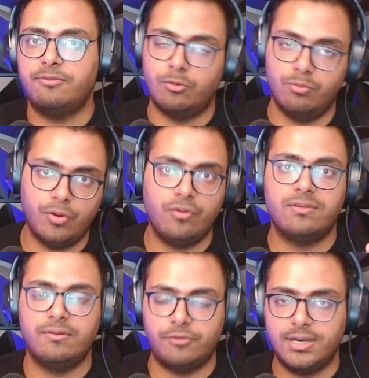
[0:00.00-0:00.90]
for
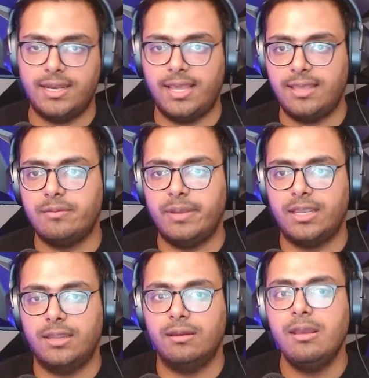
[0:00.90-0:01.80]
both the front end and the
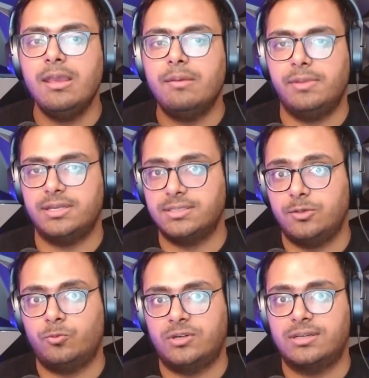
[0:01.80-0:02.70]
backend because it
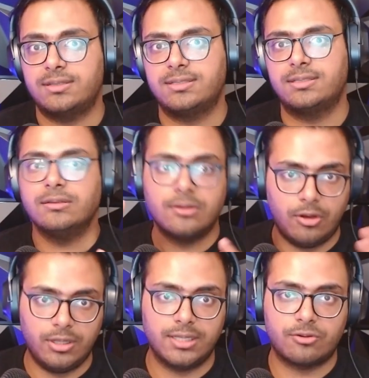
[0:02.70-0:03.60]
works
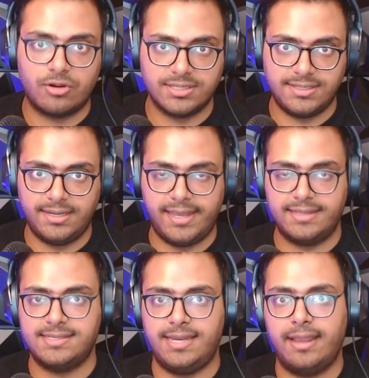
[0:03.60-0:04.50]
all across the
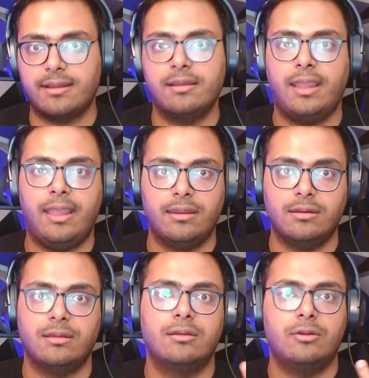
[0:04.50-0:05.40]
tech stack
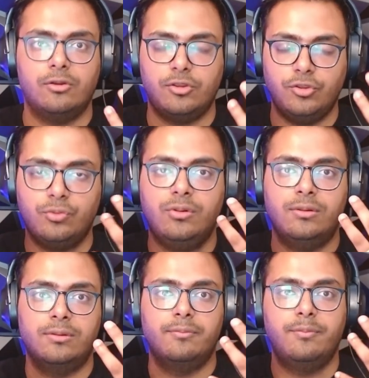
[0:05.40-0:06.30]
and
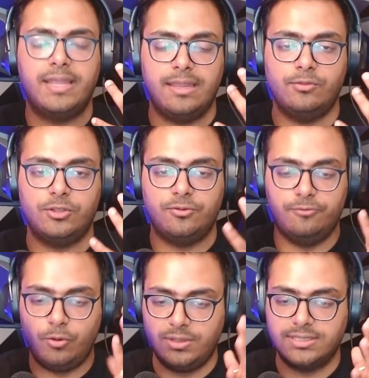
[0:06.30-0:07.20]
you'll be able to
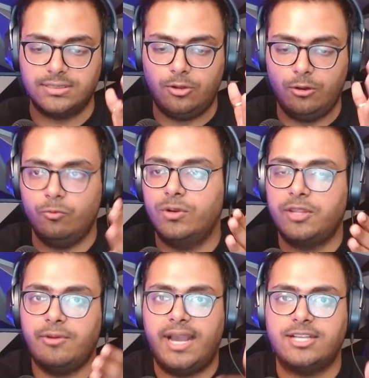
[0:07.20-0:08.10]
focus on what
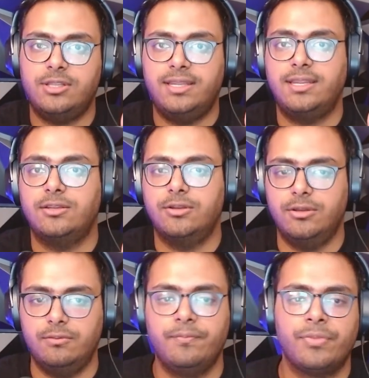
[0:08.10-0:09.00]
you actually need to
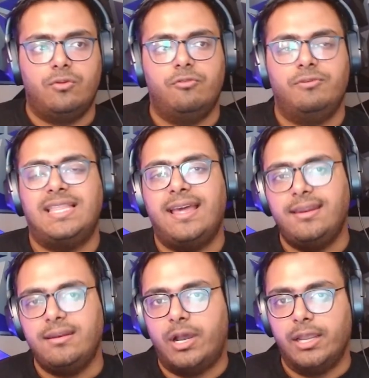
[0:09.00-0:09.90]
do. With that
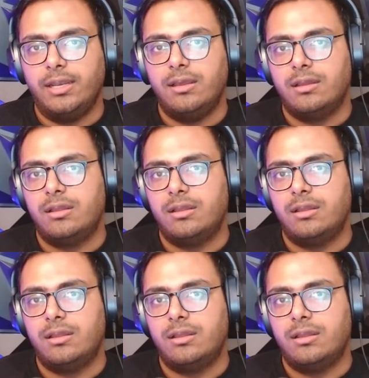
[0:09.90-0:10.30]
in mind,